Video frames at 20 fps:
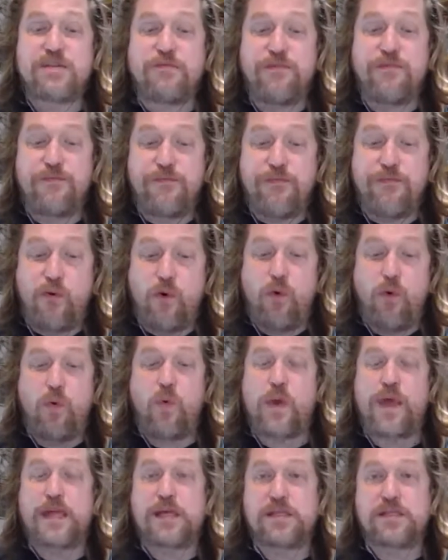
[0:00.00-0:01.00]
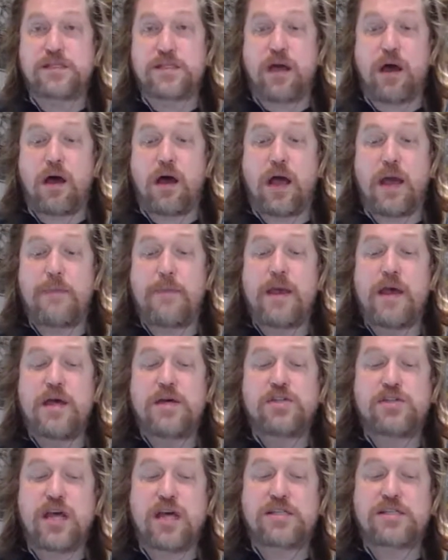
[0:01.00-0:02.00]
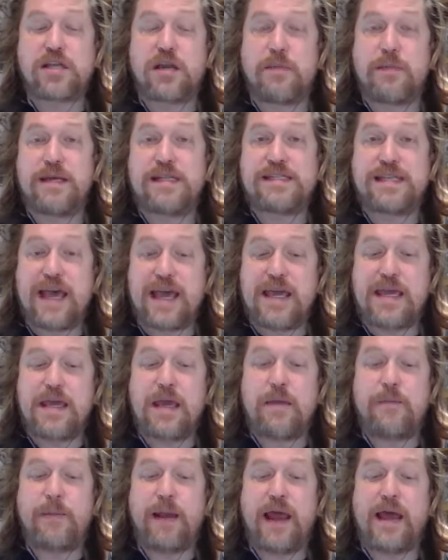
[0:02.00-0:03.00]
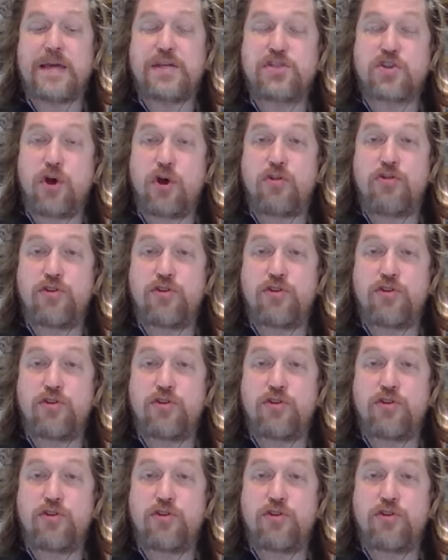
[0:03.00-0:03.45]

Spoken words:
It's in 4 weeks' time. So that's going to be taking place